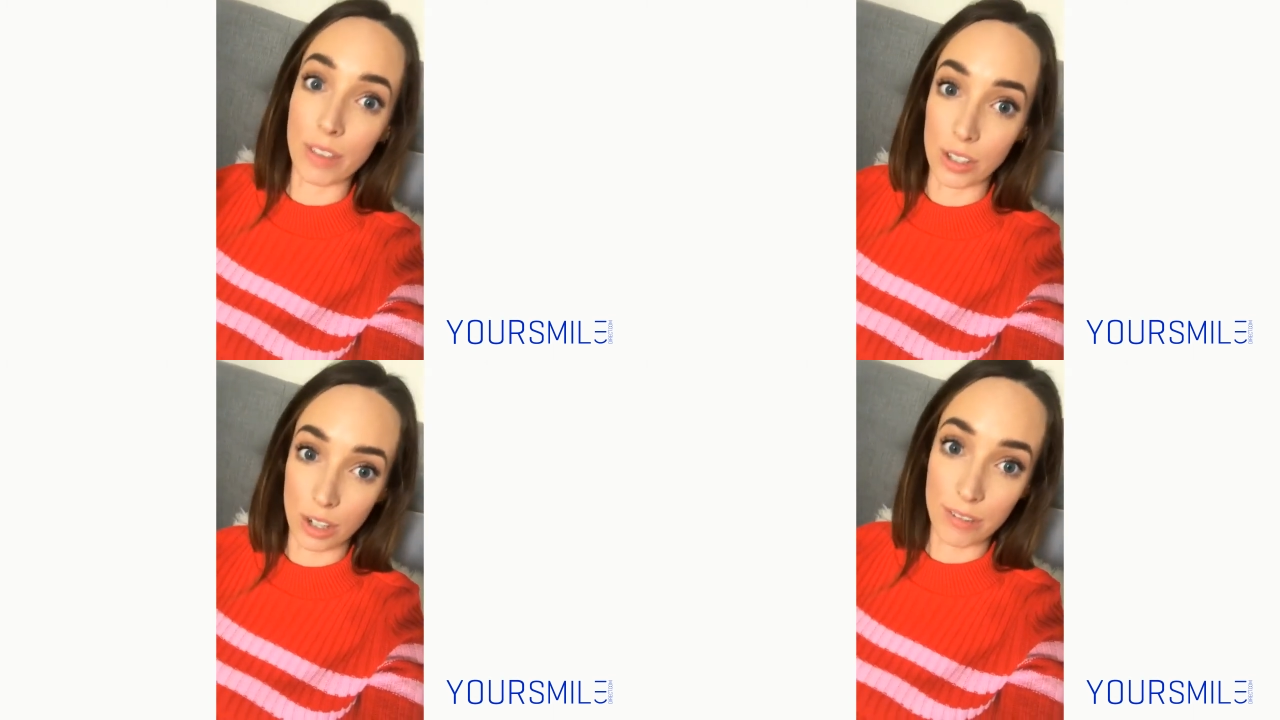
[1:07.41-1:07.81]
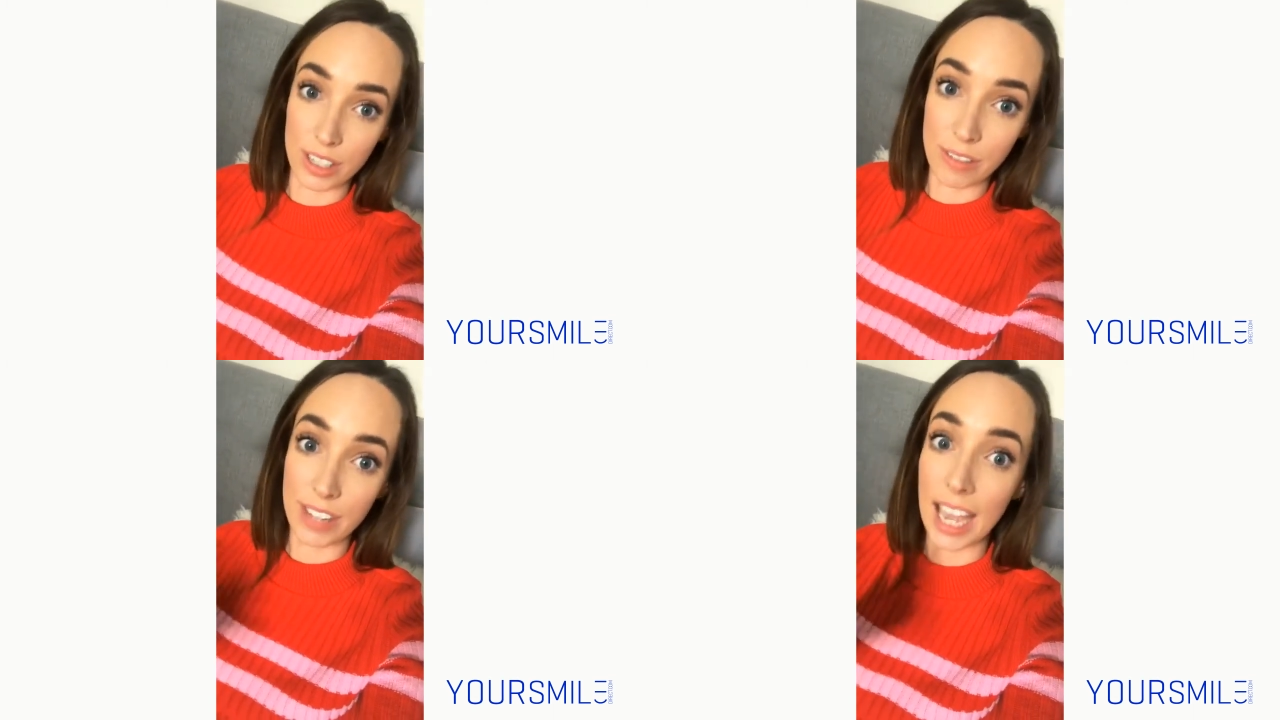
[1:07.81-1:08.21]
the
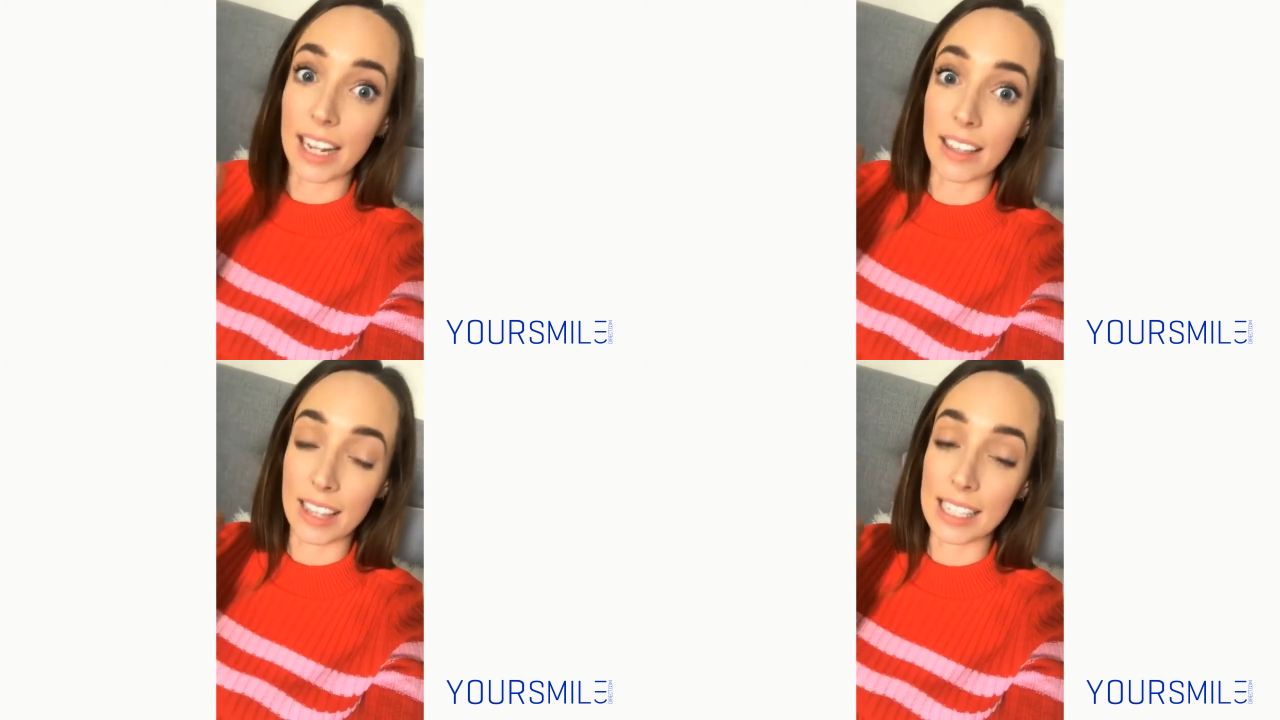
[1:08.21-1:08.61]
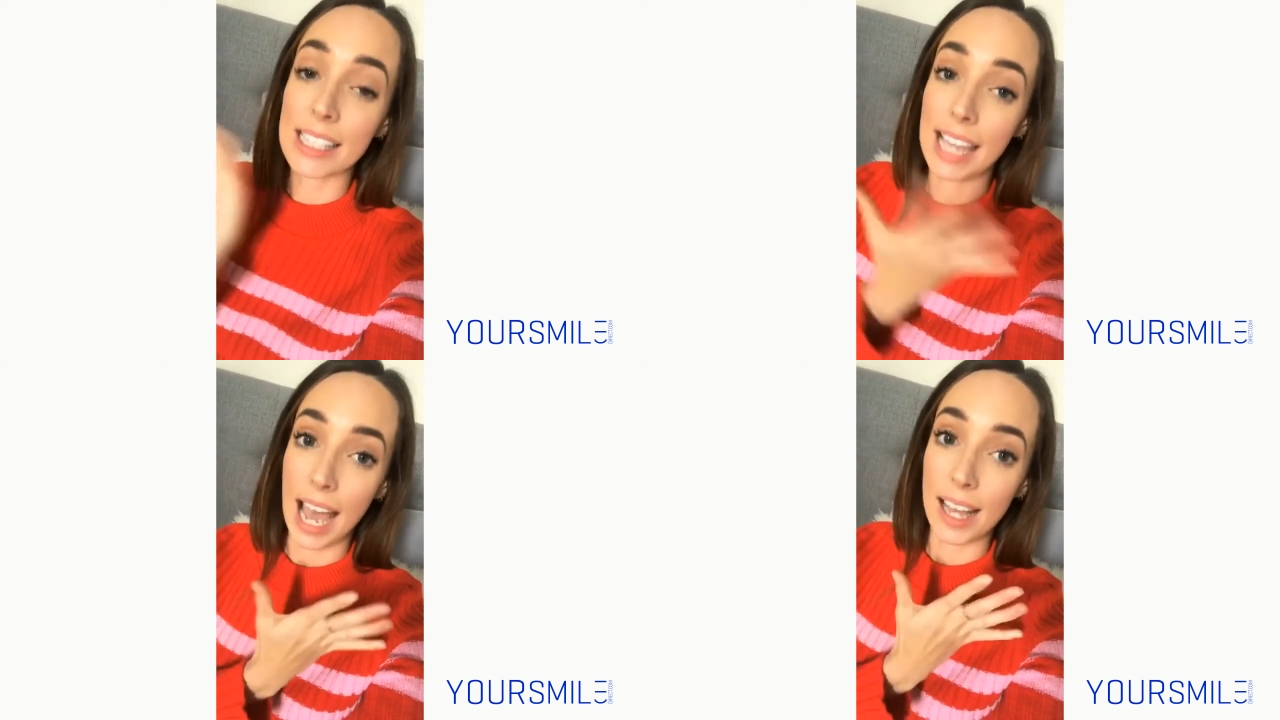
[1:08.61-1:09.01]
service of getting the
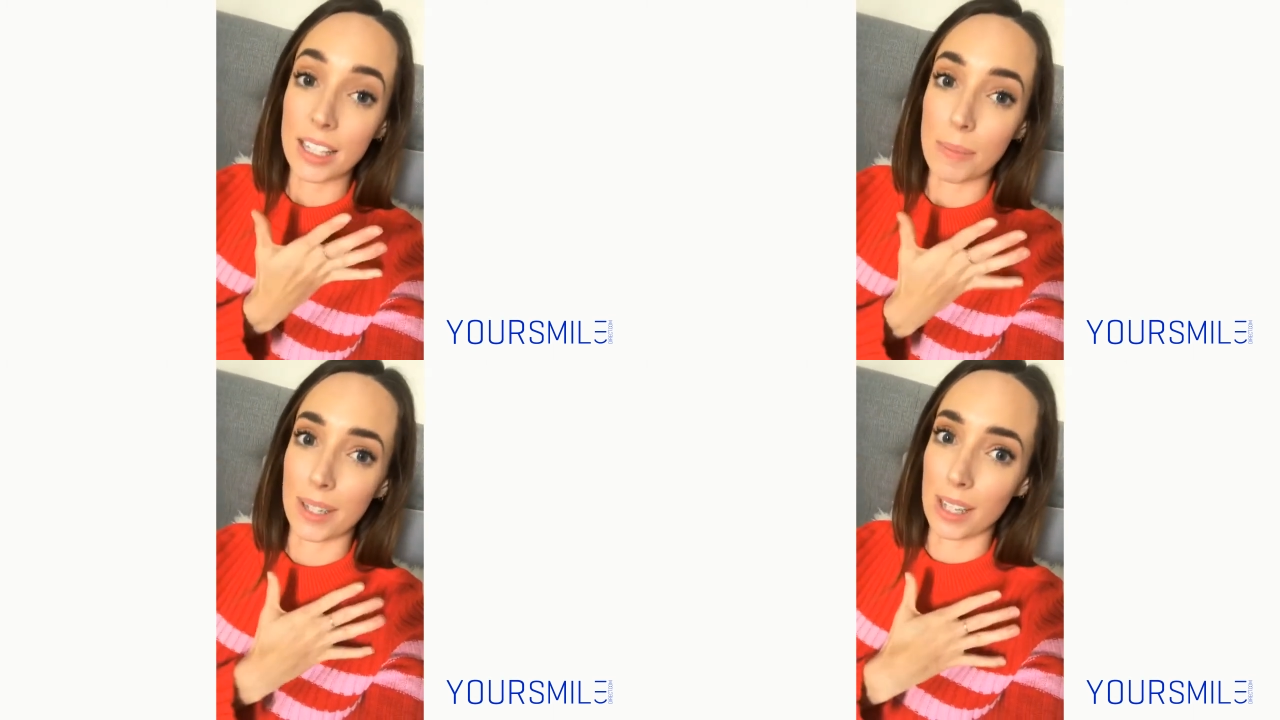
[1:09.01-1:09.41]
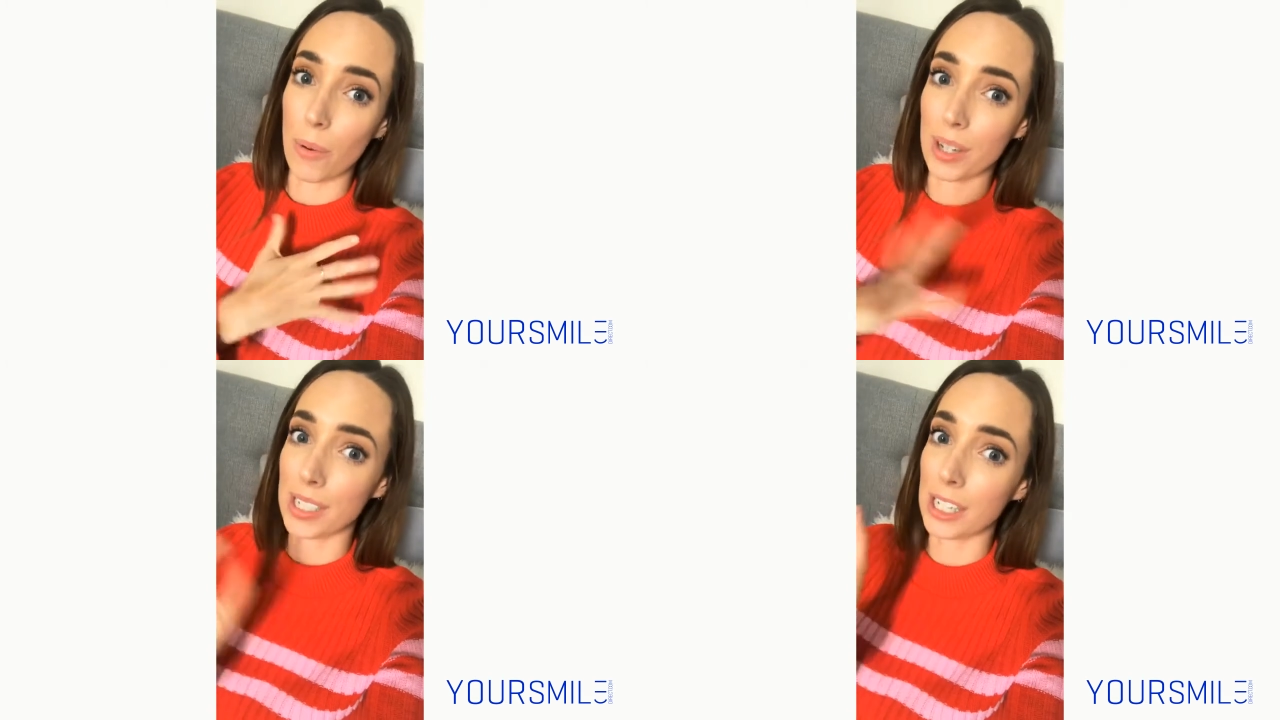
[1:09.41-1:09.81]
scans because I
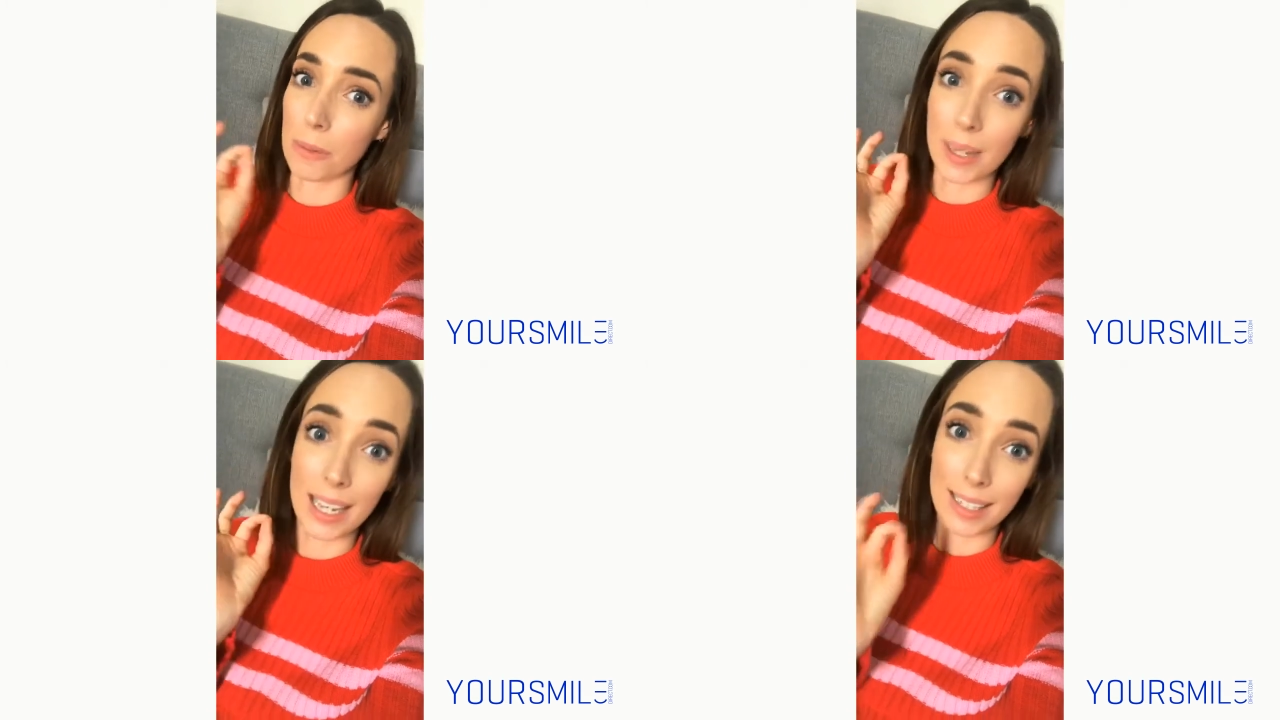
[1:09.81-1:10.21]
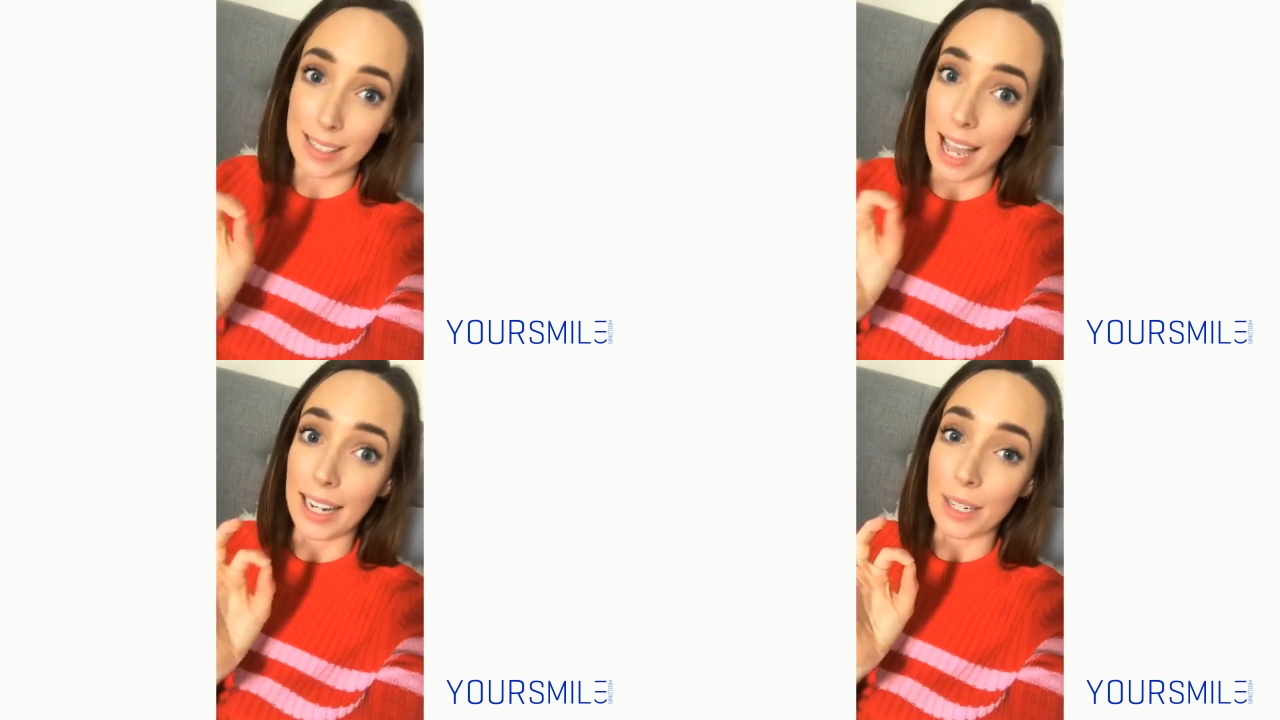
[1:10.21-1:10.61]
wanted it to be
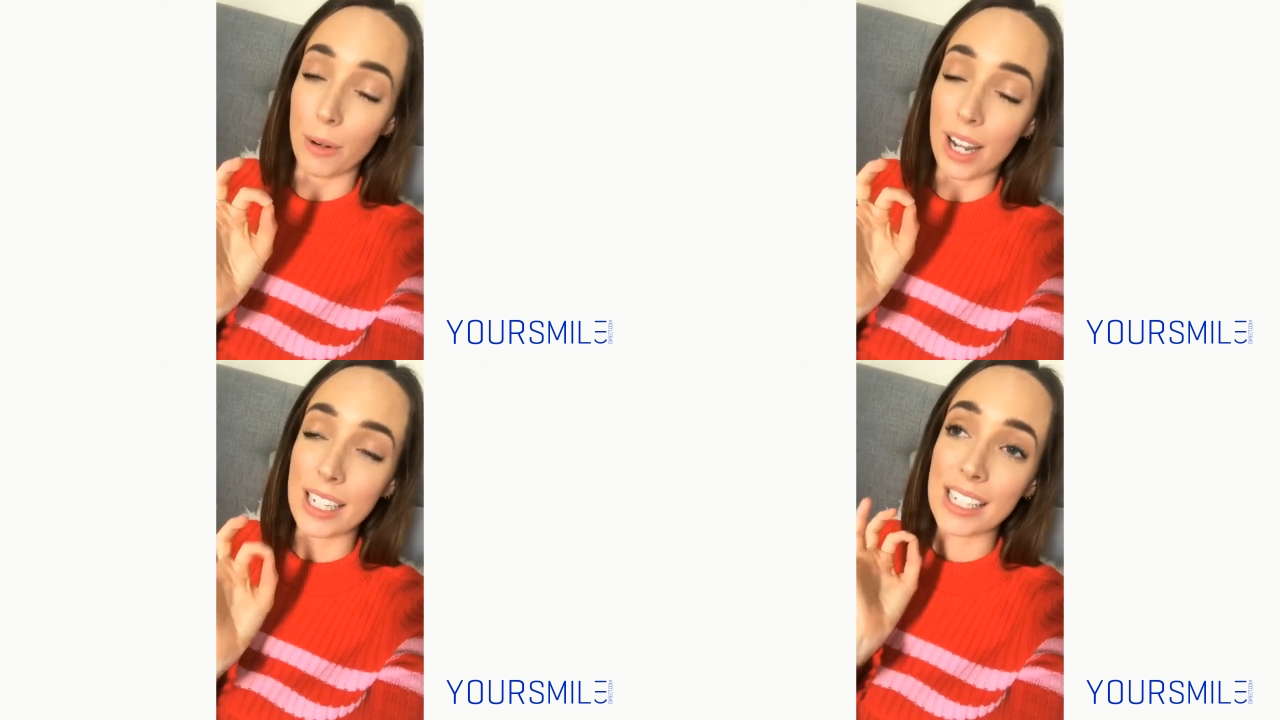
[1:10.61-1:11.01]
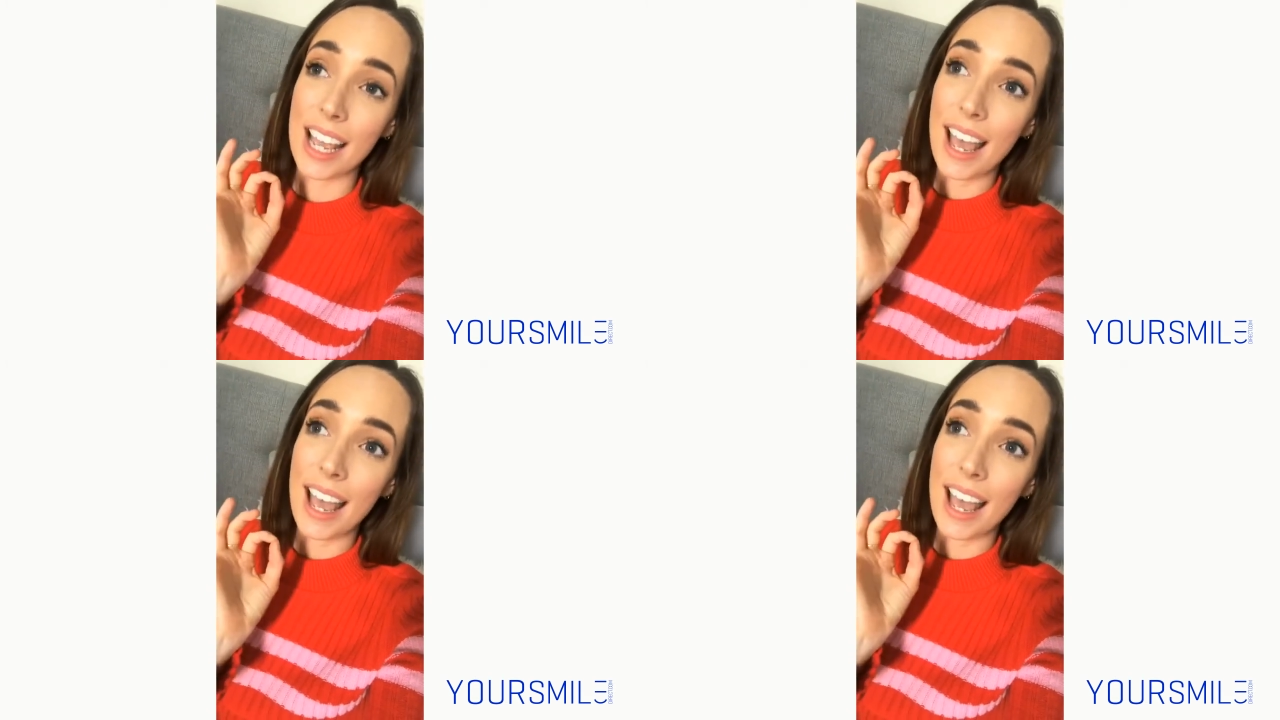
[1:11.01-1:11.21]
exactly right.